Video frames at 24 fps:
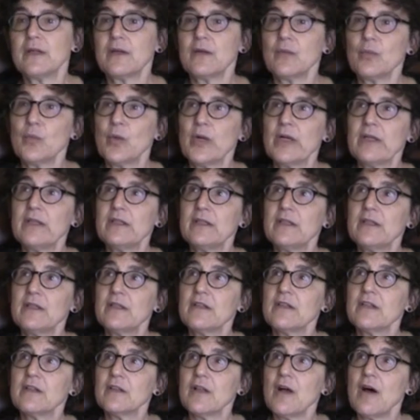what
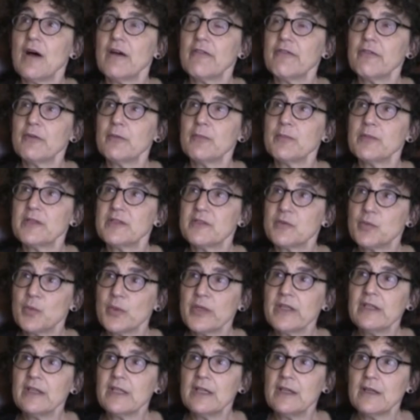the law firm is
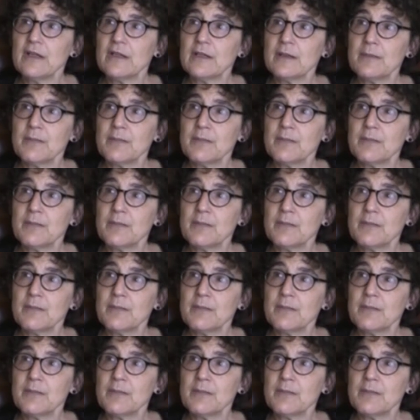really going